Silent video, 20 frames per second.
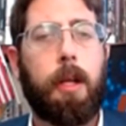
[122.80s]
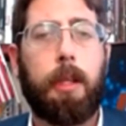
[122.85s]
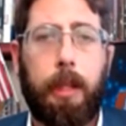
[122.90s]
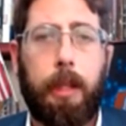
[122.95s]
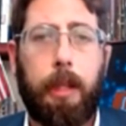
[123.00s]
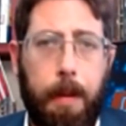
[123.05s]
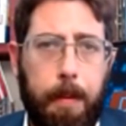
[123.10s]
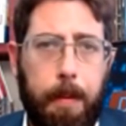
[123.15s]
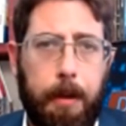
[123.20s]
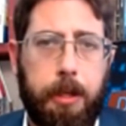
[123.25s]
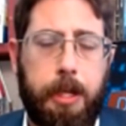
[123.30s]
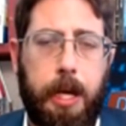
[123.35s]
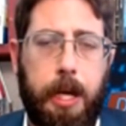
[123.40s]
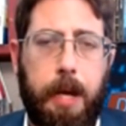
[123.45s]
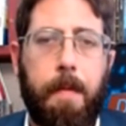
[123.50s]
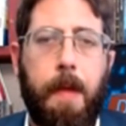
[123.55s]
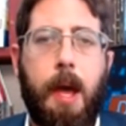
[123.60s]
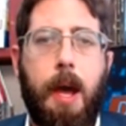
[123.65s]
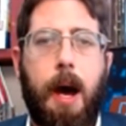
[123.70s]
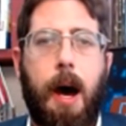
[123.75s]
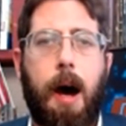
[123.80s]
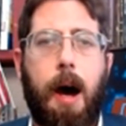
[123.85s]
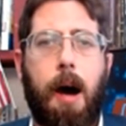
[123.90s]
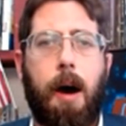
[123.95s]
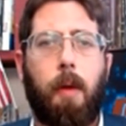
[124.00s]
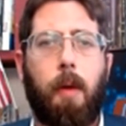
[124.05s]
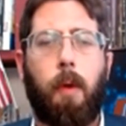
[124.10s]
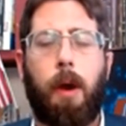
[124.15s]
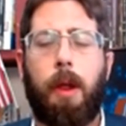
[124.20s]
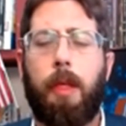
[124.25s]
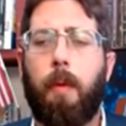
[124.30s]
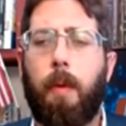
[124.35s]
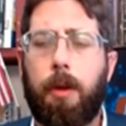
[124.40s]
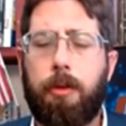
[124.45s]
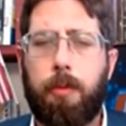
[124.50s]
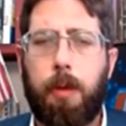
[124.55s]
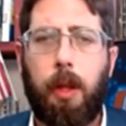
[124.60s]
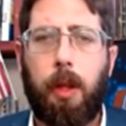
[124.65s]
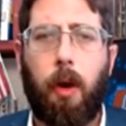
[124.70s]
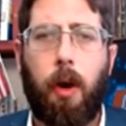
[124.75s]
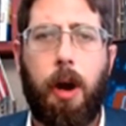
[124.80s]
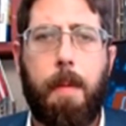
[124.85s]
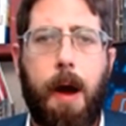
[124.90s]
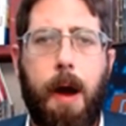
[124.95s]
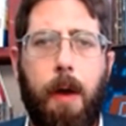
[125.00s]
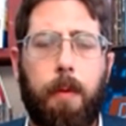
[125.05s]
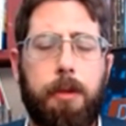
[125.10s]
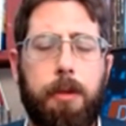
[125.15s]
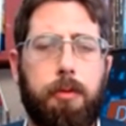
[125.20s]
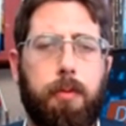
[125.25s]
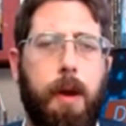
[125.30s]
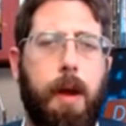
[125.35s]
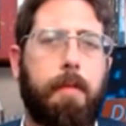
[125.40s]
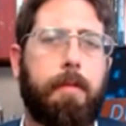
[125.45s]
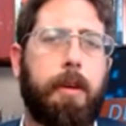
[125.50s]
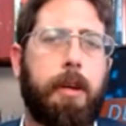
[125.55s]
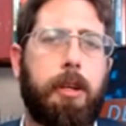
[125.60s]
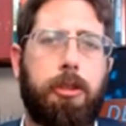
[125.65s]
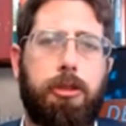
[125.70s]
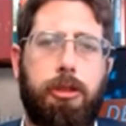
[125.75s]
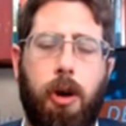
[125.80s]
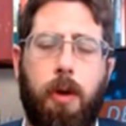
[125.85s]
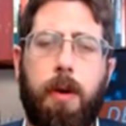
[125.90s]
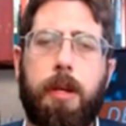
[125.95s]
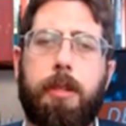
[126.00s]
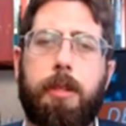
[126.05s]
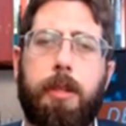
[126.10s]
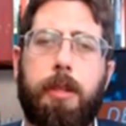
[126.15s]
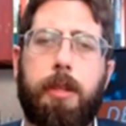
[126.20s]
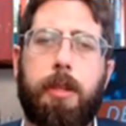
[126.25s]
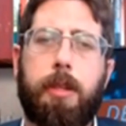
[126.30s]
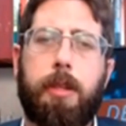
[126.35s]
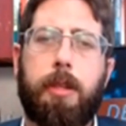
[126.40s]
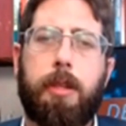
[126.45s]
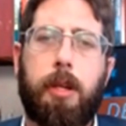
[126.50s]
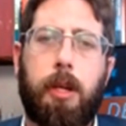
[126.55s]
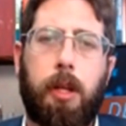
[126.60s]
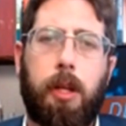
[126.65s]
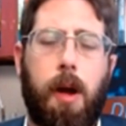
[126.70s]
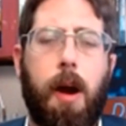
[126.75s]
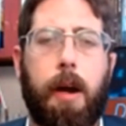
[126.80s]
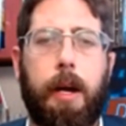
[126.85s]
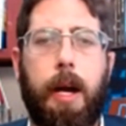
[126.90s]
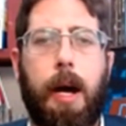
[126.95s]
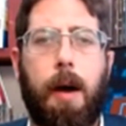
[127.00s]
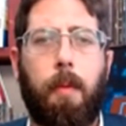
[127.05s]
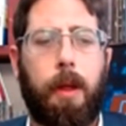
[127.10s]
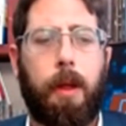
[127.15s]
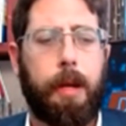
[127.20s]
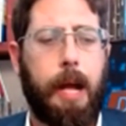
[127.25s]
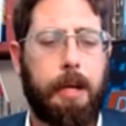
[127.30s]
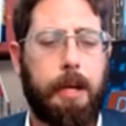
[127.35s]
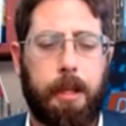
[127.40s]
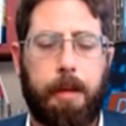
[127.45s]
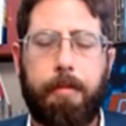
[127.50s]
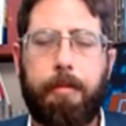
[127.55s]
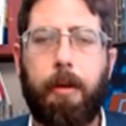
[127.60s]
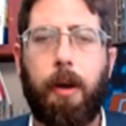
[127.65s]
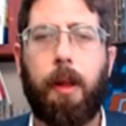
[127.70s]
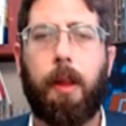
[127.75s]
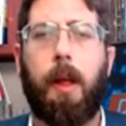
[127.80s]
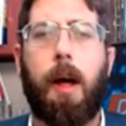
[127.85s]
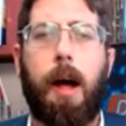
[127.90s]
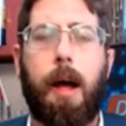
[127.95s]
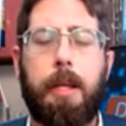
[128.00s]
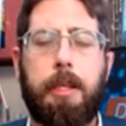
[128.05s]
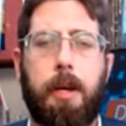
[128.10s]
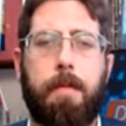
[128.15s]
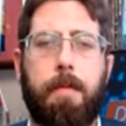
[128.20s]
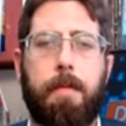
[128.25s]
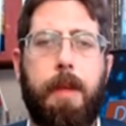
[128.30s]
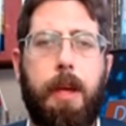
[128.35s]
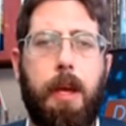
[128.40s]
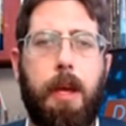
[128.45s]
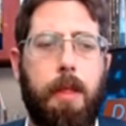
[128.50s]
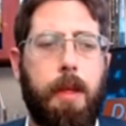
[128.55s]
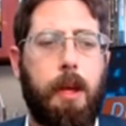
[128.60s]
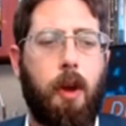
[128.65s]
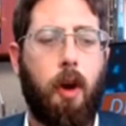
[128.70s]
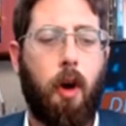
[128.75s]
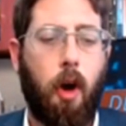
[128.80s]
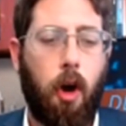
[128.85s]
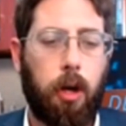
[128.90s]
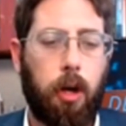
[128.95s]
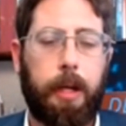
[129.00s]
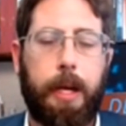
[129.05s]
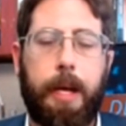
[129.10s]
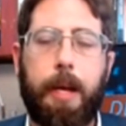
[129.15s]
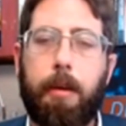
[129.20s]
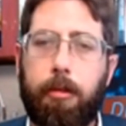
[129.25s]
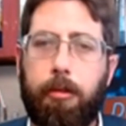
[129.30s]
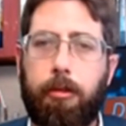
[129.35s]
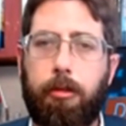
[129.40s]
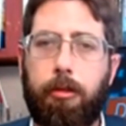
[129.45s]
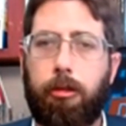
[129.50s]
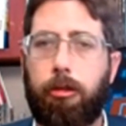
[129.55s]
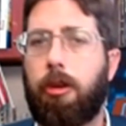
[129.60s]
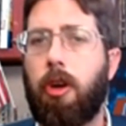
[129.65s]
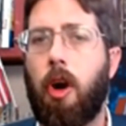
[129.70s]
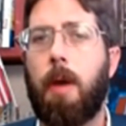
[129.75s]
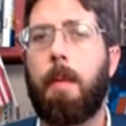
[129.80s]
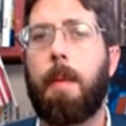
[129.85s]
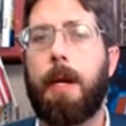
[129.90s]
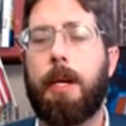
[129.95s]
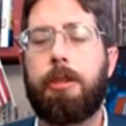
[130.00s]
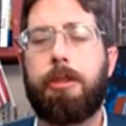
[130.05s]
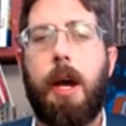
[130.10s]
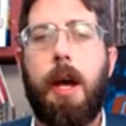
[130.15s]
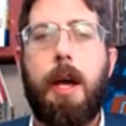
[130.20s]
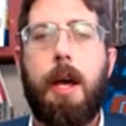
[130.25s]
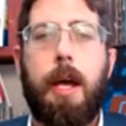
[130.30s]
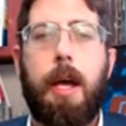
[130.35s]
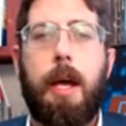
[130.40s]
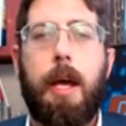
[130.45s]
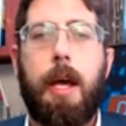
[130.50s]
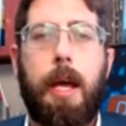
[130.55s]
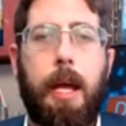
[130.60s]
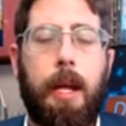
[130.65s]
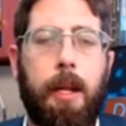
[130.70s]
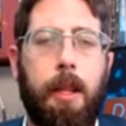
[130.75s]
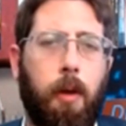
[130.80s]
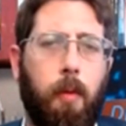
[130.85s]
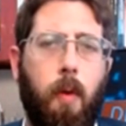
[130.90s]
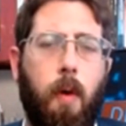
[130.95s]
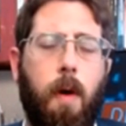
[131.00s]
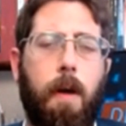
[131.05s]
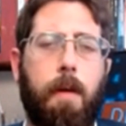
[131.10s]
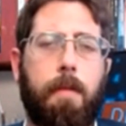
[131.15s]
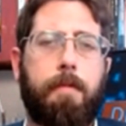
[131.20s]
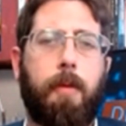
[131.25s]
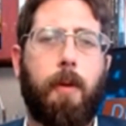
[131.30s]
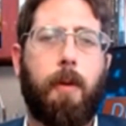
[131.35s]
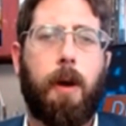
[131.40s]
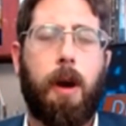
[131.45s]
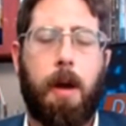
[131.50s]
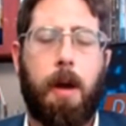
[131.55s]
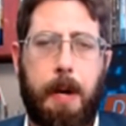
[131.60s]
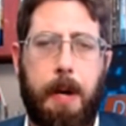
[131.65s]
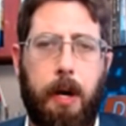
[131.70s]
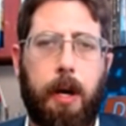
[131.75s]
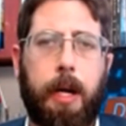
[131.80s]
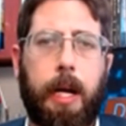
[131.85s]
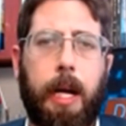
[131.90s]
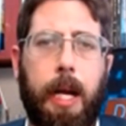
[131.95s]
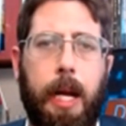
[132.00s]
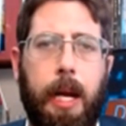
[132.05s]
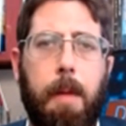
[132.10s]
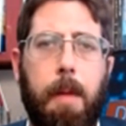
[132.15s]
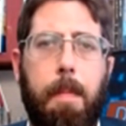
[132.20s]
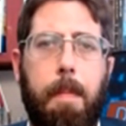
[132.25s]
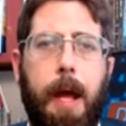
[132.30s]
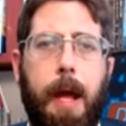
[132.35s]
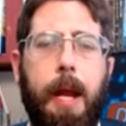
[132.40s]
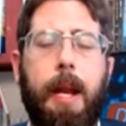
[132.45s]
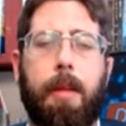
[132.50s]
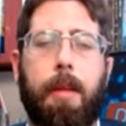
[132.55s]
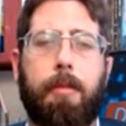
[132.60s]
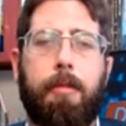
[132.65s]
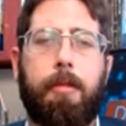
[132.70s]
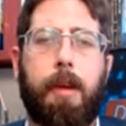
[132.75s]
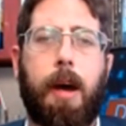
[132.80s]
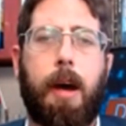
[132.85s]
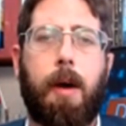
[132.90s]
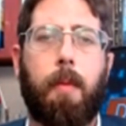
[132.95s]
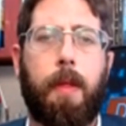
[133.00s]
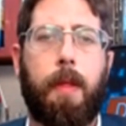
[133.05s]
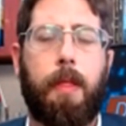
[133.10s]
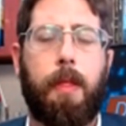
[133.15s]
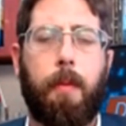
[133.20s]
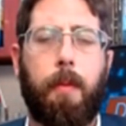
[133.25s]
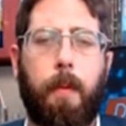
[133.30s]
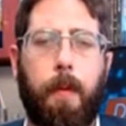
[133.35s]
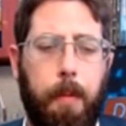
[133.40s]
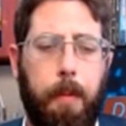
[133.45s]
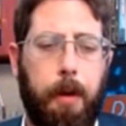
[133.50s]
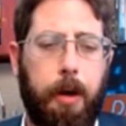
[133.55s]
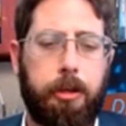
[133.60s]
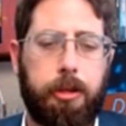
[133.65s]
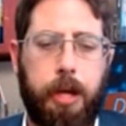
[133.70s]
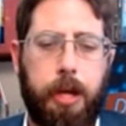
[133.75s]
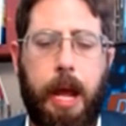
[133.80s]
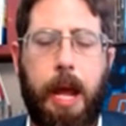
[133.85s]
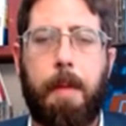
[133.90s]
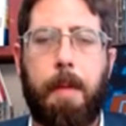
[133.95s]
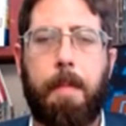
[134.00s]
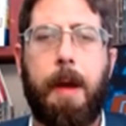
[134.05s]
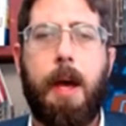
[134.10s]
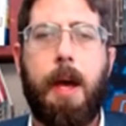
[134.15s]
liberty. One of the ones we learned about was Reverend Jonas Clark, one of the guys on the front lines of the earliest skirmish in the war for American independence. When the British came